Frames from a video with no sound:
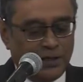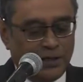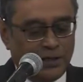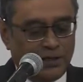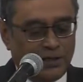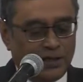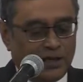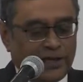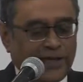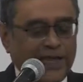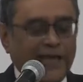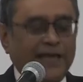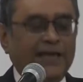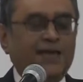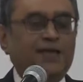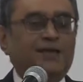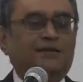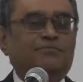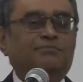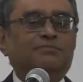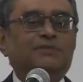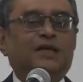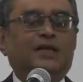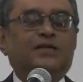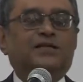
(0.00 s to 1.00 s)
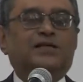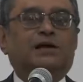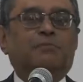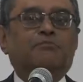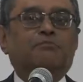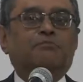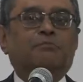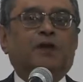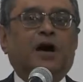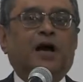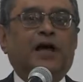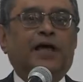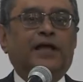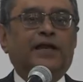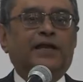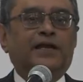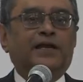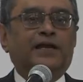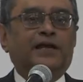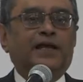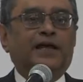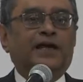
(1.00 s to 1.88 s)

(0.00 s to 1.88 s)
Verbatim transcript: the kingdom that combined